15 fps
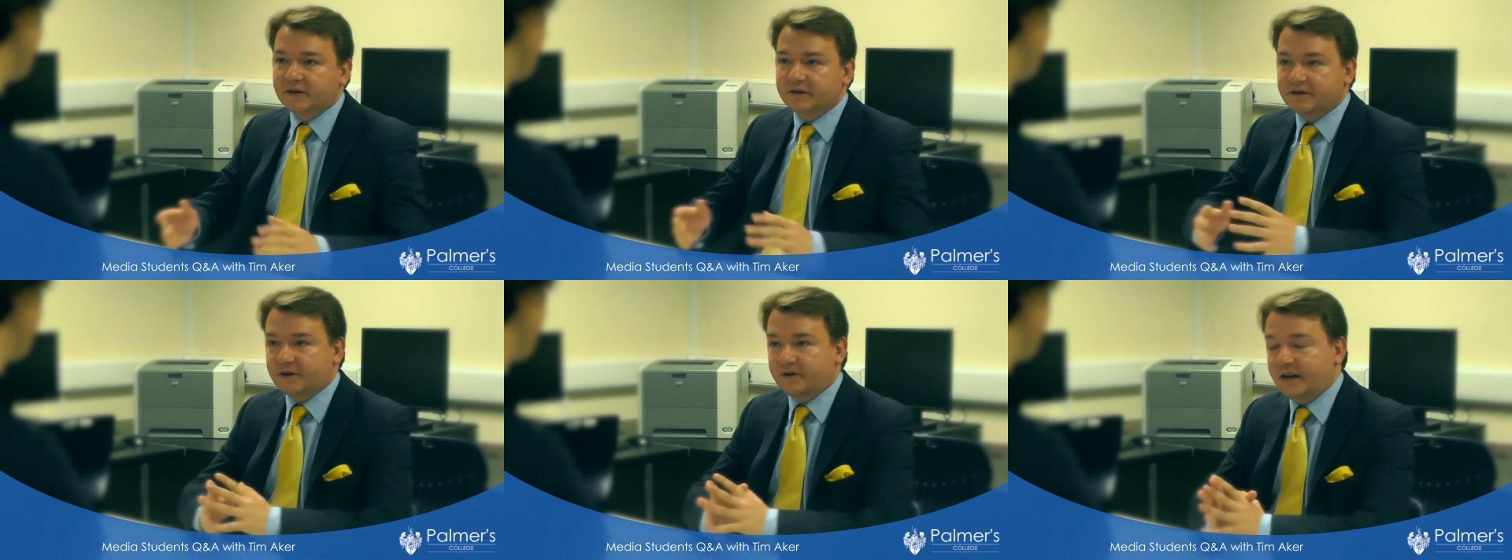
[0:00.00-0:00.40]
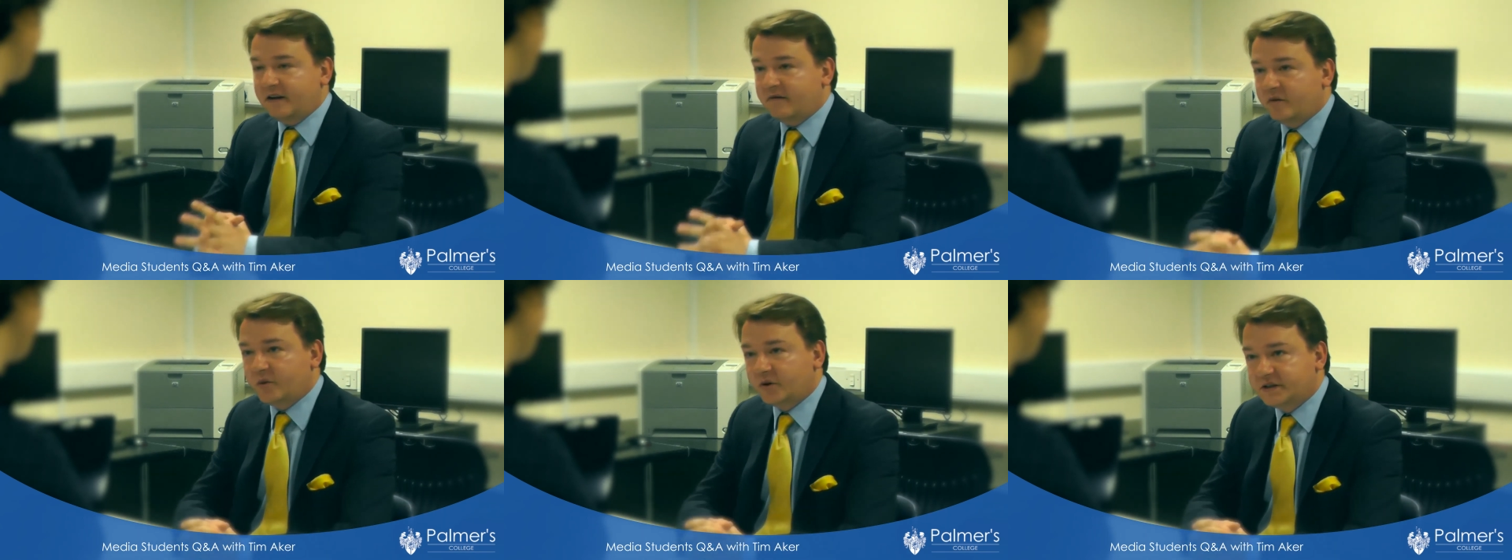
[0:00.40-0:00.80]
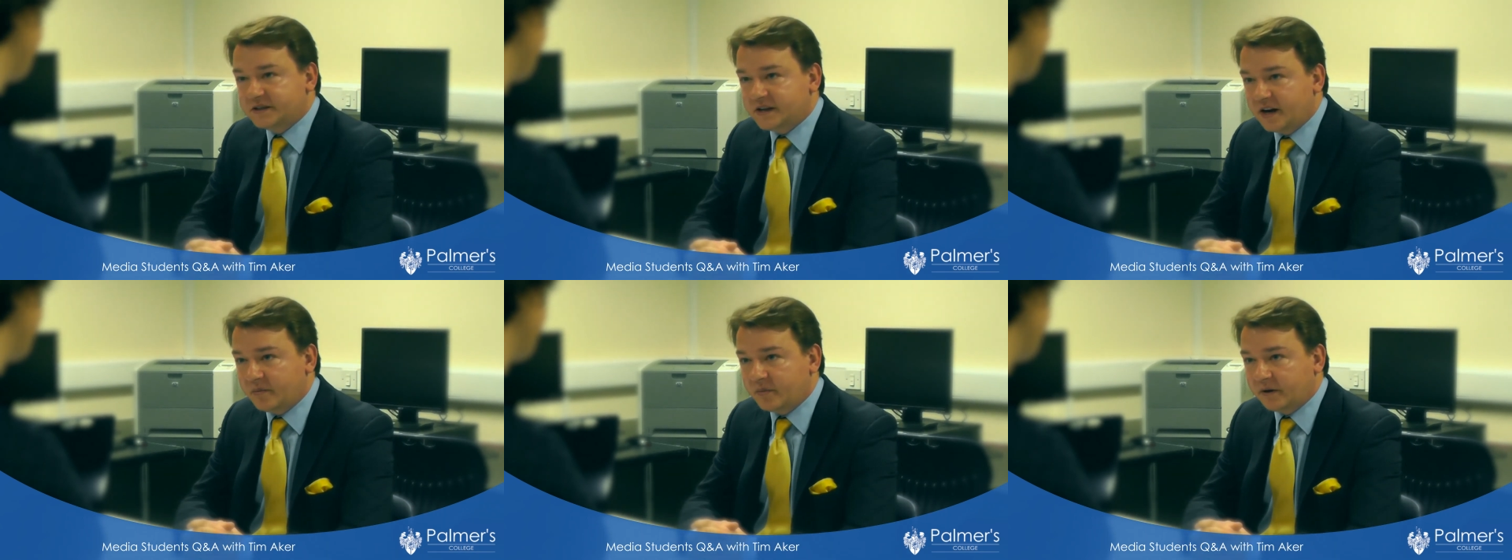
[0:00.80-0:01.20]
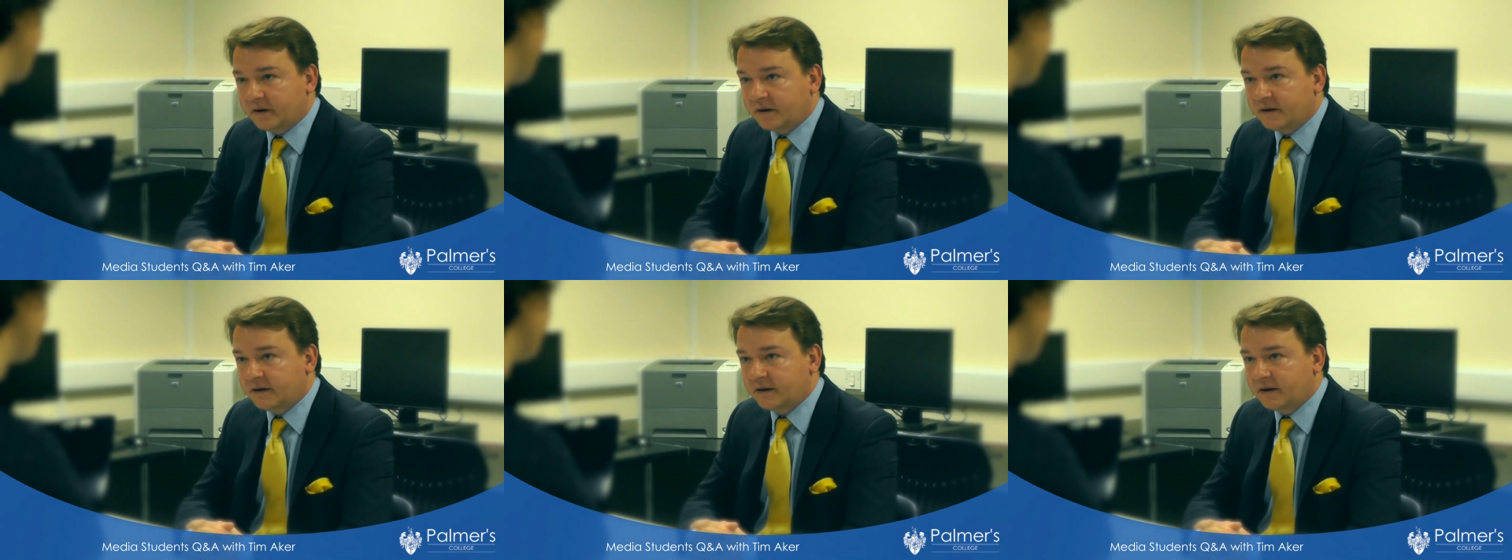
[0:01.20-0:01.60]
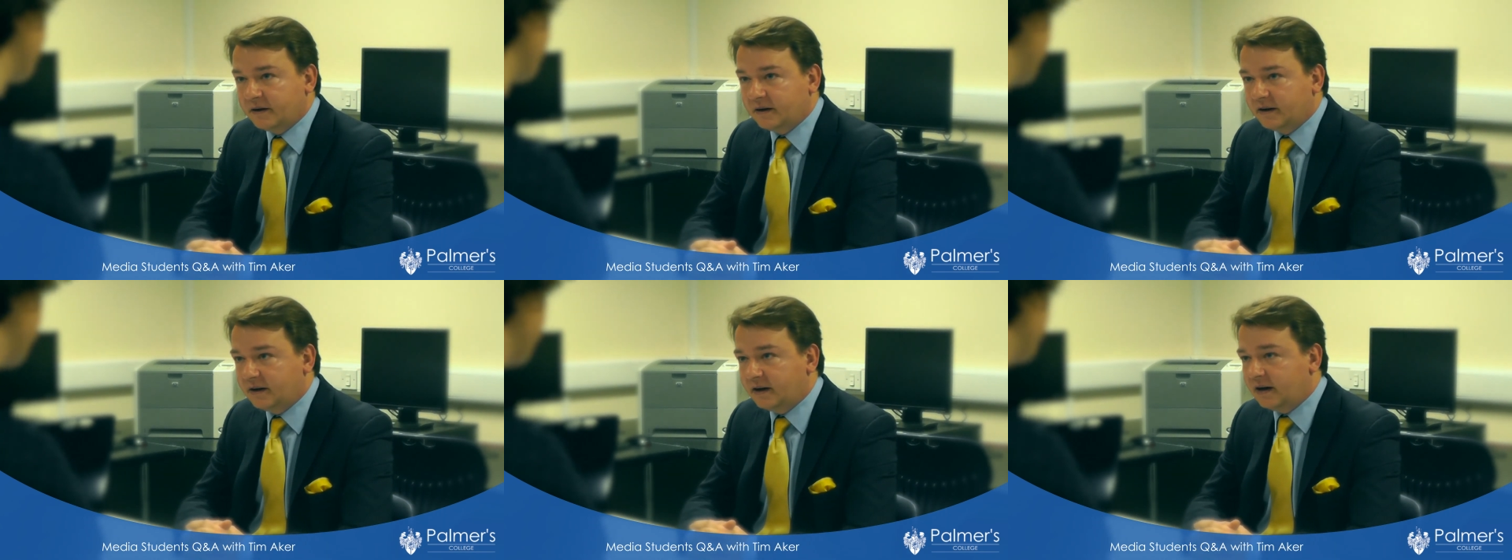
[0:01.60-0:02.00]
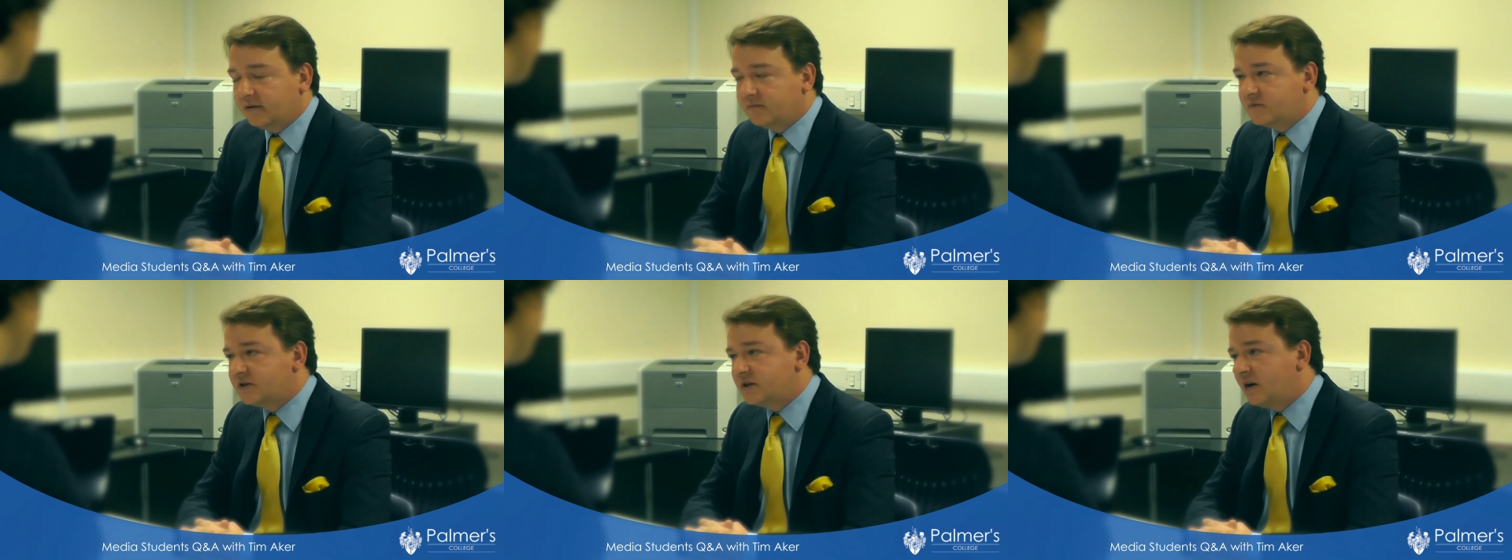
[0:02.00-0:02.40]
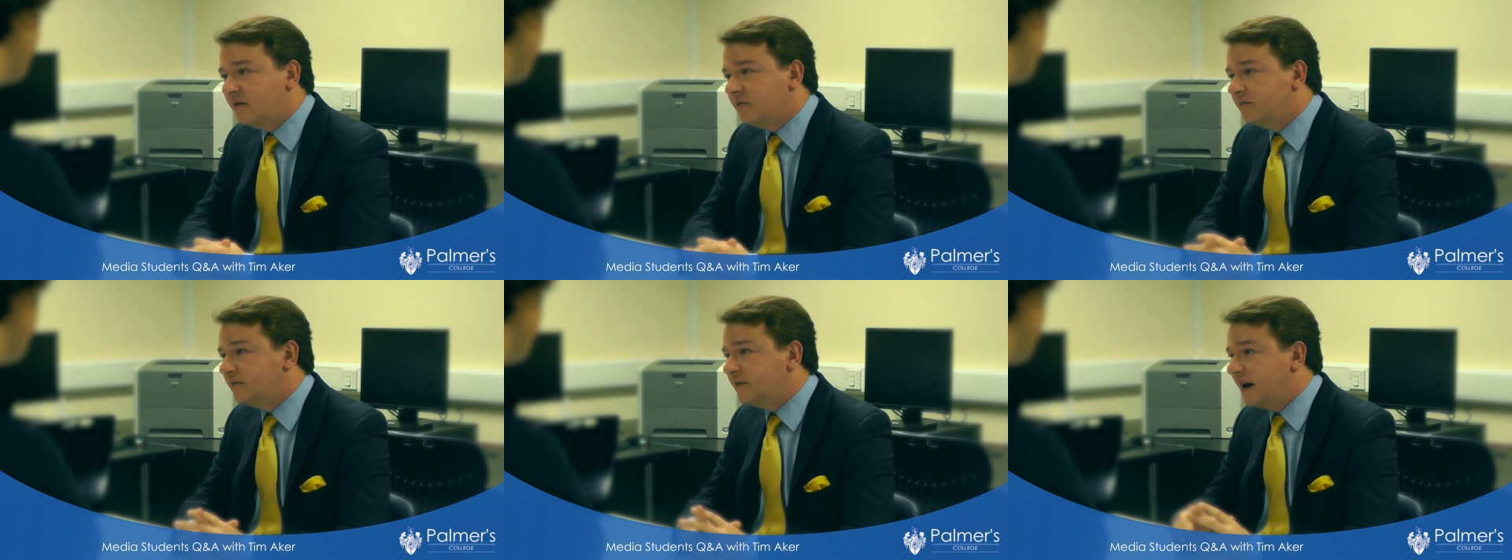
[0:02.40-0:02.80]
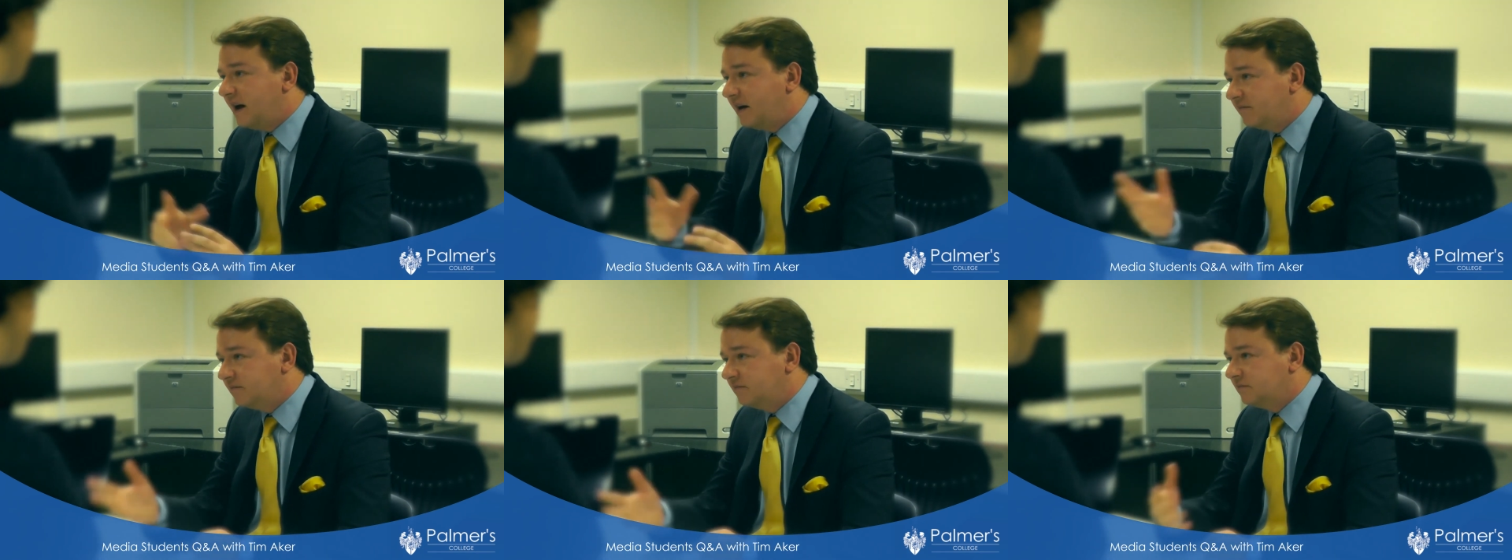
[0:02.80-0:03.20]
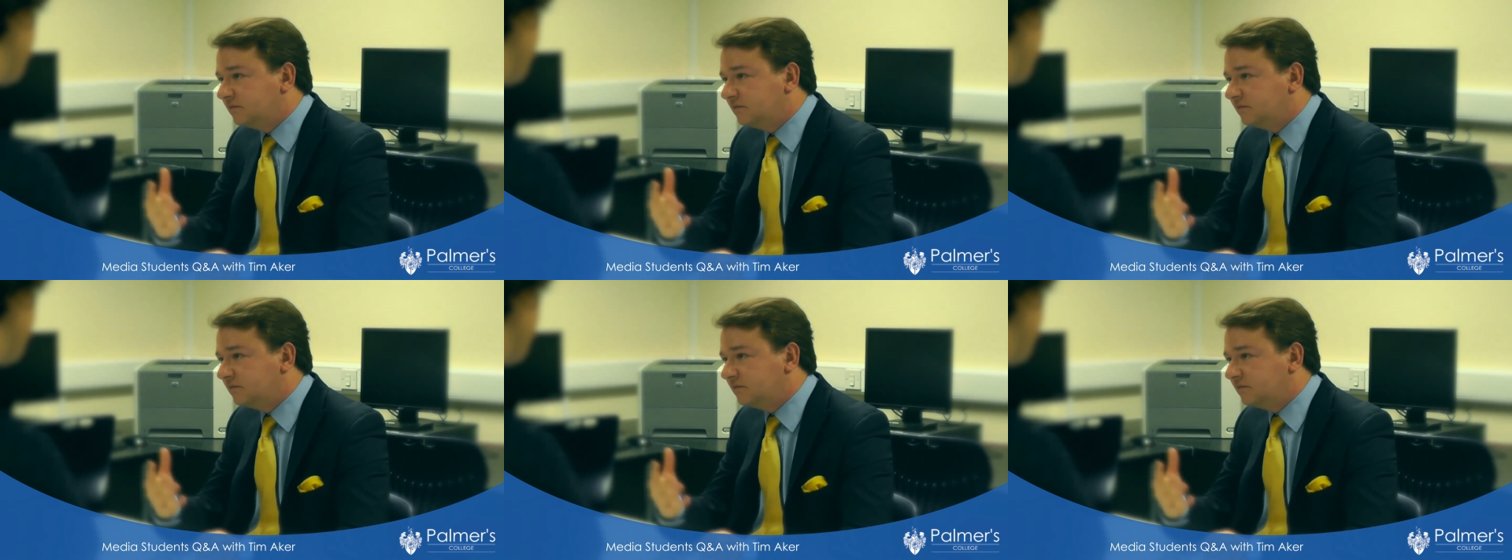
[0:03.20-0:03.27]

so that everybody's happy? So that